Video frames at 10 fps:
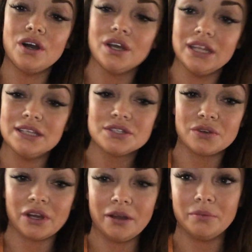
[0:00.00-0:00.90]
on
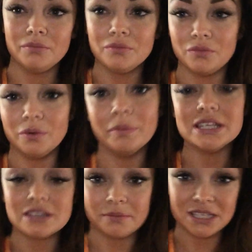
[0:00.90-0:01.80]
Instagram, well,
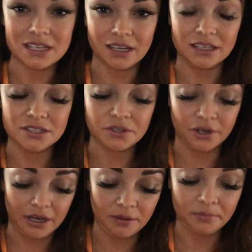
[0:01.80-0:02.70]
my Tummy Tuck
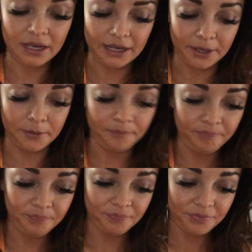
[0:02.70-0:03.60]
Instagram,
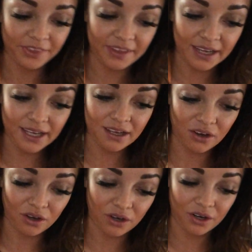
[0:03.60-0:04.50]
they
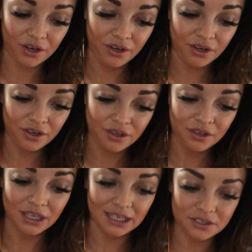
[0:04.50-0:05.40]
are
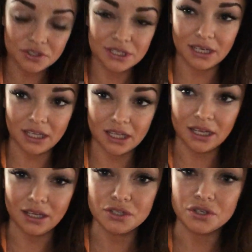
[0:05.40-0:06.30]
interested in
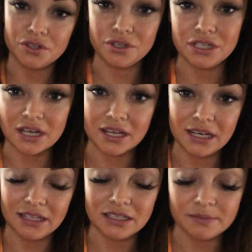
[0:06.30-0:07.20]
getting surgery done
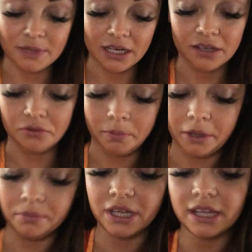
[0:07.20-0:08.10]
in the Dominican
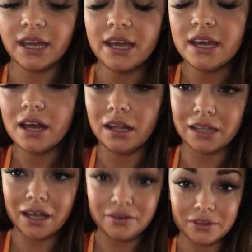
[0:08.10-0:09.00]
Republic. A
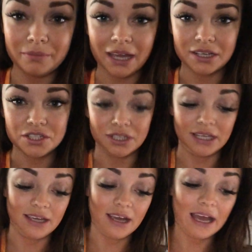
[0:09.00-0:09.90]
lot of them
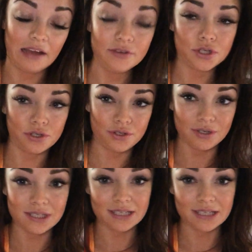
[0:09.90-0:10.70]
actually have surgery